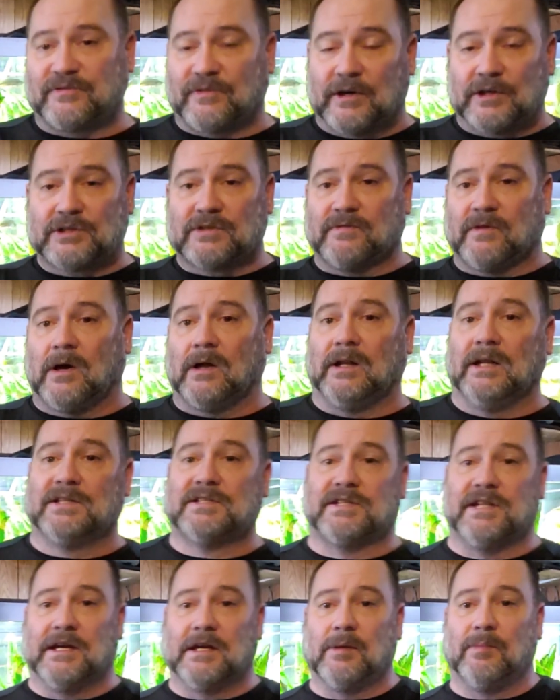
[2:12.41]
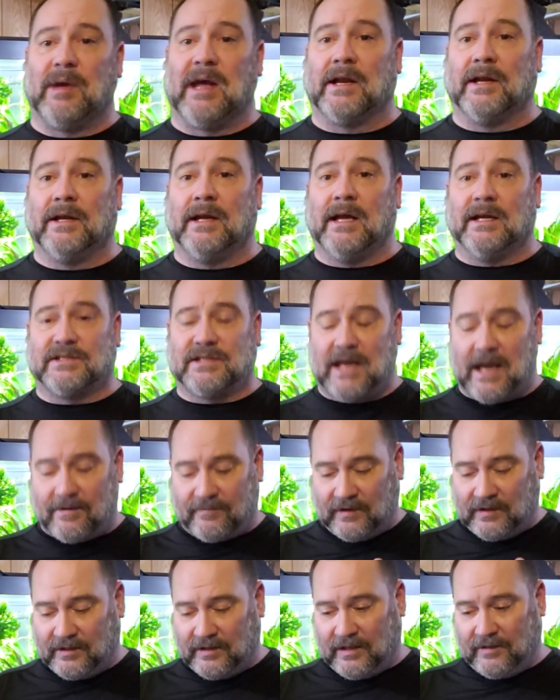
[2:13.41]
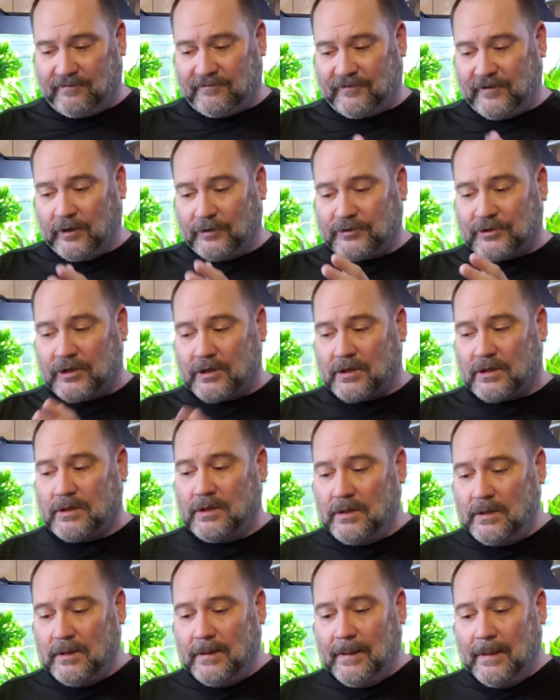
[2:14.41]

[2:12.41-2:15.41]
first of all, let's think about it as having the filter